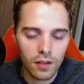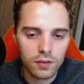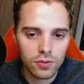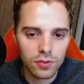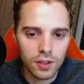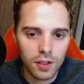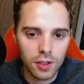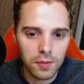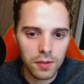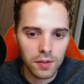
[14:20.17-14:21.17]
Onto the
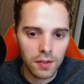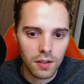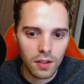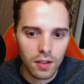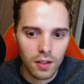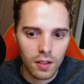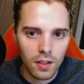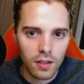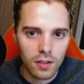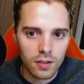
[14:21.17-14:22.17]
ADP.
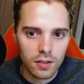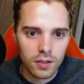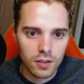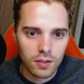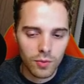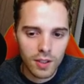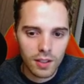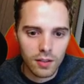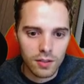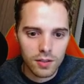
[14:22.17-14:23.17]
What
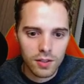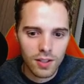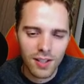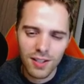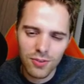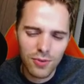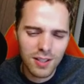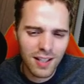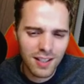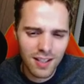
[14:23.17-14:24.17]
else? Do
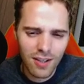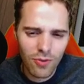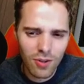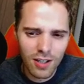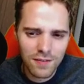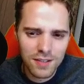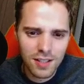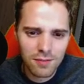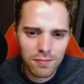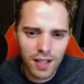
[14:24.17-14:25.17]
we... Yeah, we're gonna have to
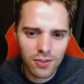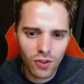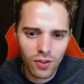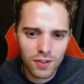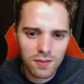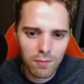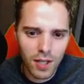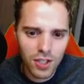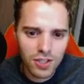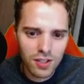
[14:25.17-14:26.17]
say goodbye to all these
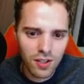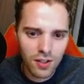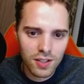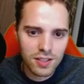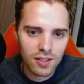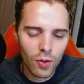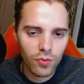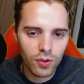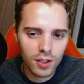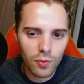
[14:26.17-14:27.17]
precious cards.
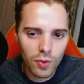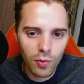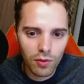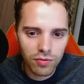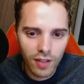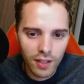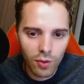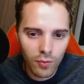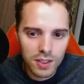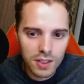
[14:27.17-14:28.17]
Hopefully we will find
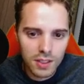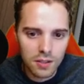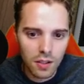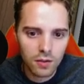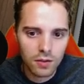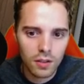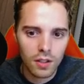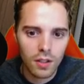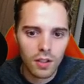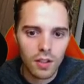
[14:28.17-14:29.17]
what we need, though.
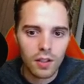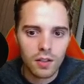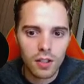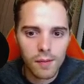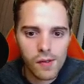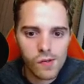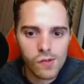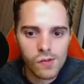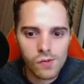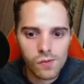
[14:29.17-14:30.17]
Come
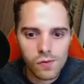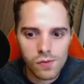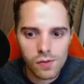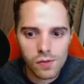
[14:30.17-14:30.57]
on!